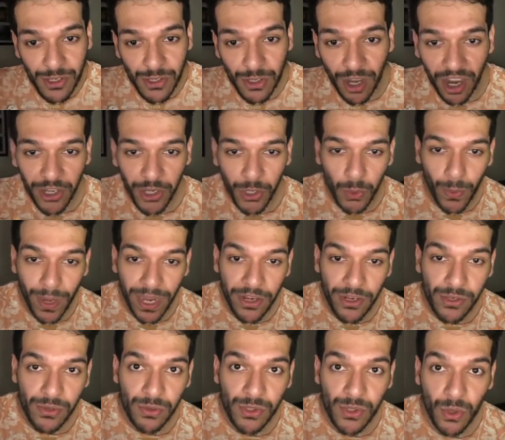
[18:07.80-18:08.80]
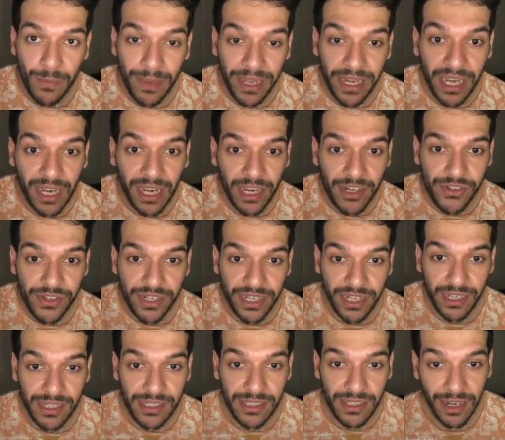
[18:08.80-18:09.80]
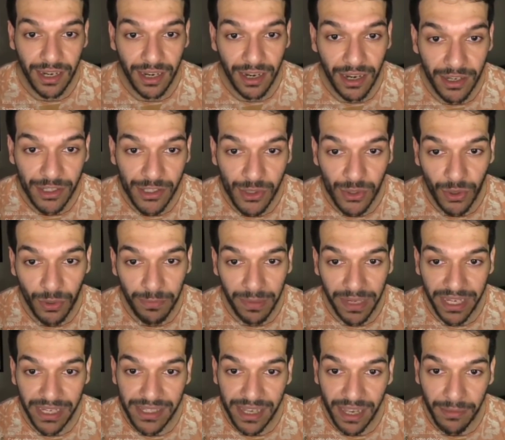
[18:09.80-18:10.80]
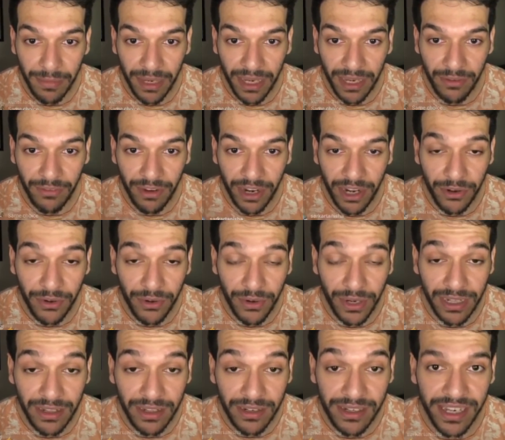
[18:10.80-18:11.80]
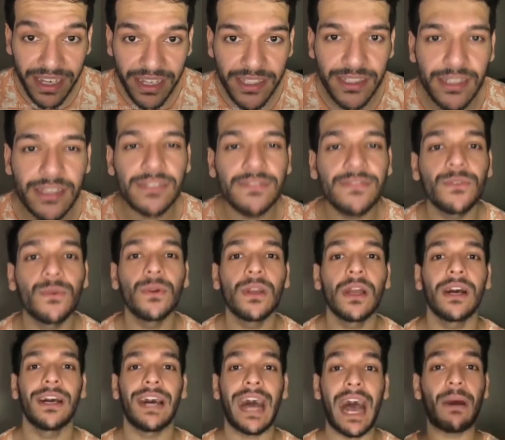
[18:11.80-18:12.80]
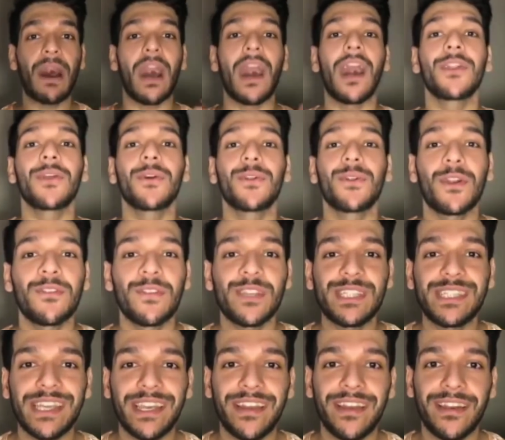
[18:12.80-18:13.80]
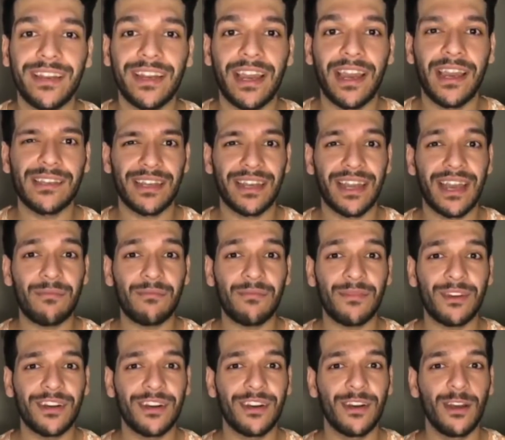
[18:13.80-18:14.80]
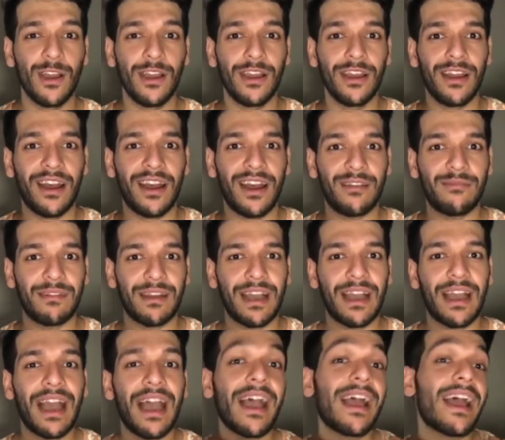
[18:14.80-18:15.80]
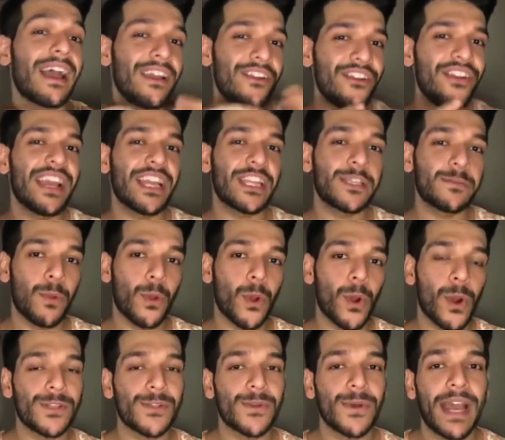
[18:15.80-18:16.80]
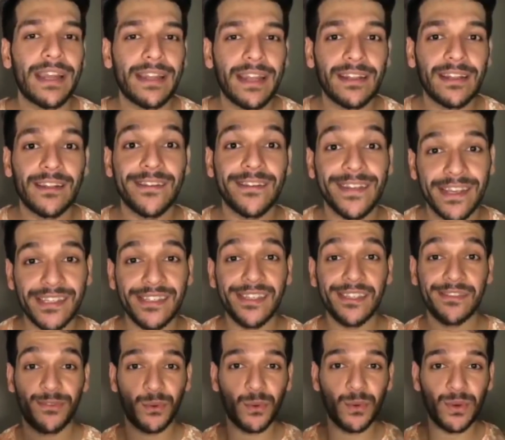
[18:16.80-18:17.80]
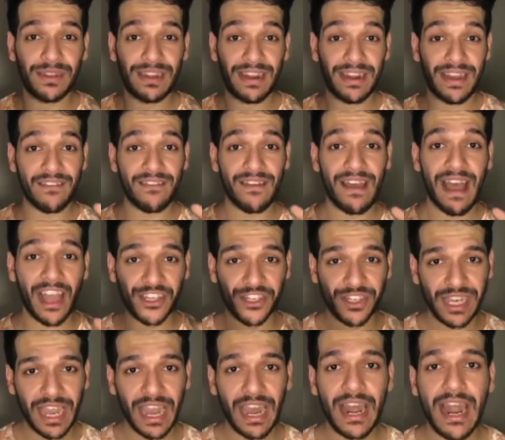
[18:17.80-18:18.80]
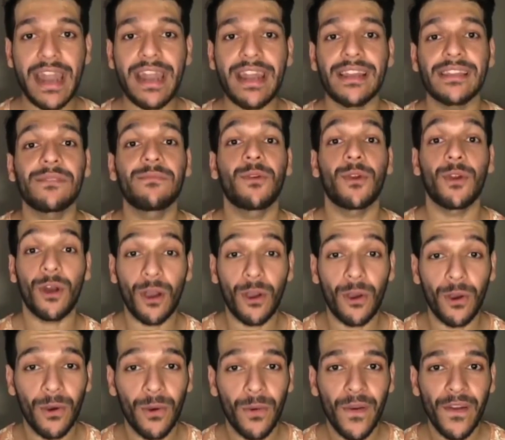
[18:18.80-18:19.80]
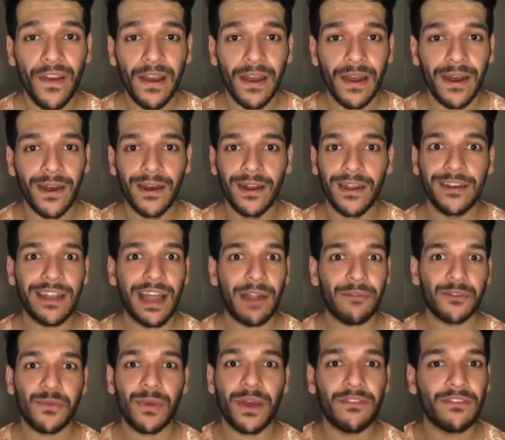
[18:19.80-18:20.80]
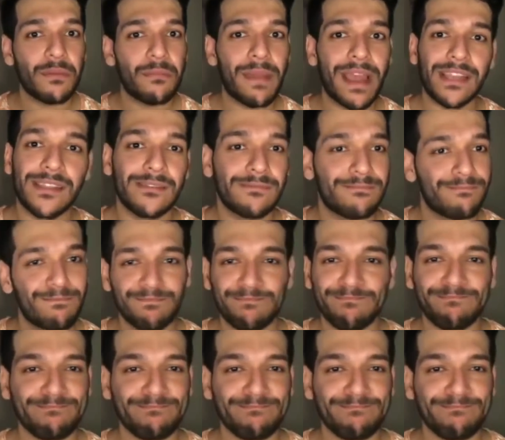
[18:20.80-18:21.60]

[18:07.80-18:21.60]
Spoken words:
So you went to so many countries, so please tell me, where did you get the tastiest food? I'm a hardcore non-vegetarian, guys, and I really explored, so I think the tastiest food that I've actually had is in Morocco. That was one of the best.